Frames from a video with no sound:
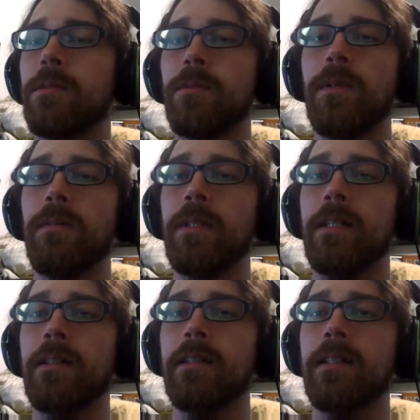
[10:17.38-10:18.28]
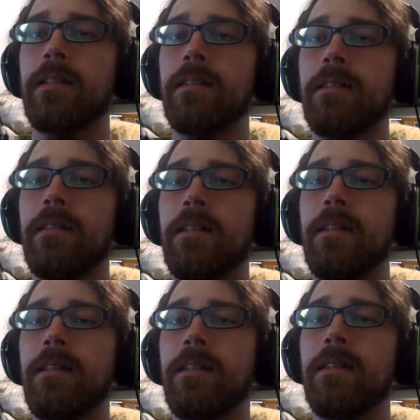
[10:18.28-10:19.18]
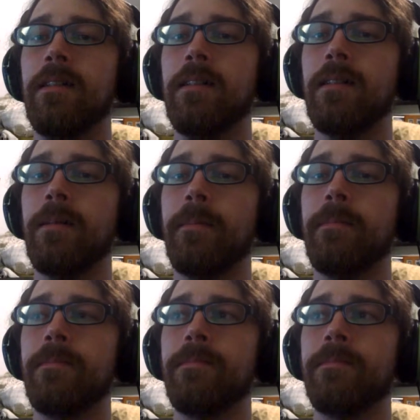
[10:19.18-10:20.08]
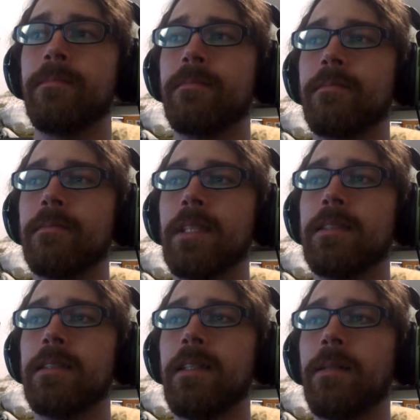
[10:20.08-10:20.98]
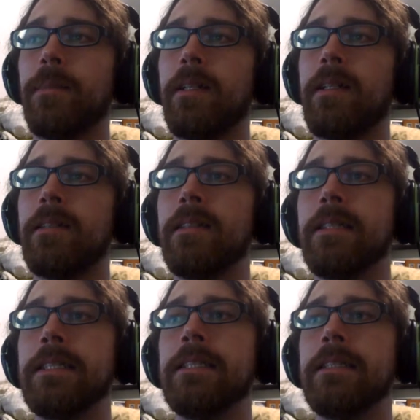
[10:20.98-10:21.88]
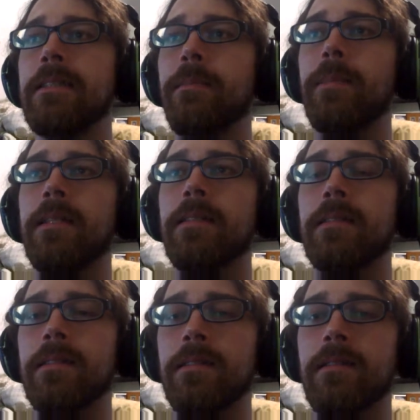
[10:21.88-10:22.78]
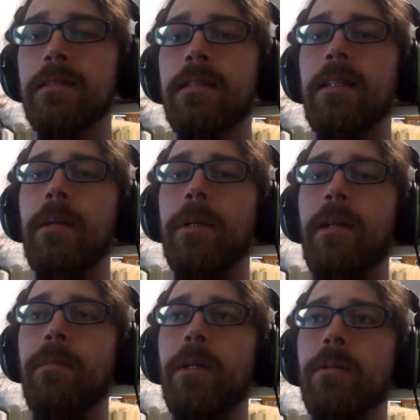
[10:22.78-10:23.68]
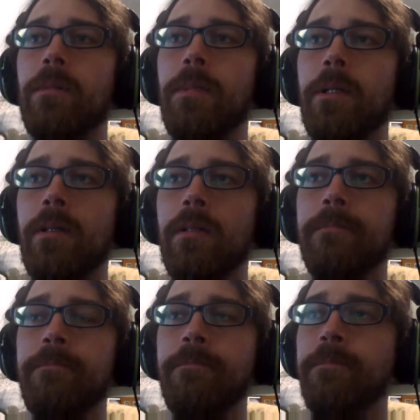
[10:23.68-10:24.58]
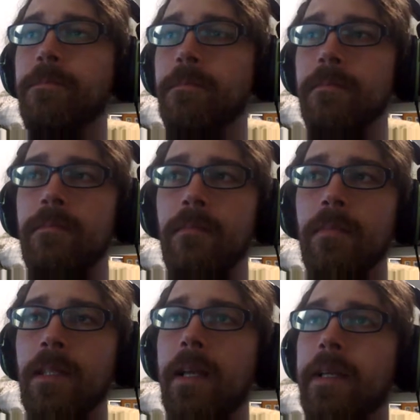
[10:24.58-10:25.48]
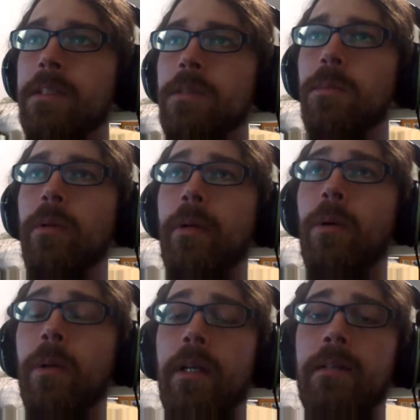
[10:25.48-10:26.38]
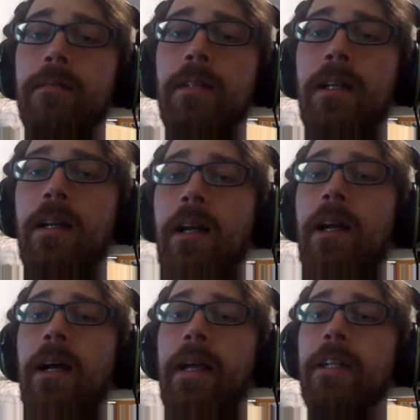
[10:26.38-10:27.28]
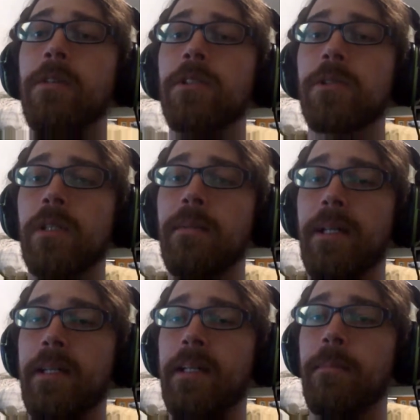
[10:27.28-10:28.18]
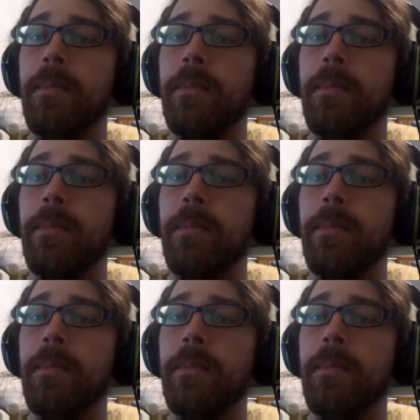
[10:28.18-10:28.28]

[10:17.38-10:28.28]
Basically, yeah. It's an issue. I need to make more money, but I also need to spend money wisely. And I don't know if putting that much money into this is worth it at this point.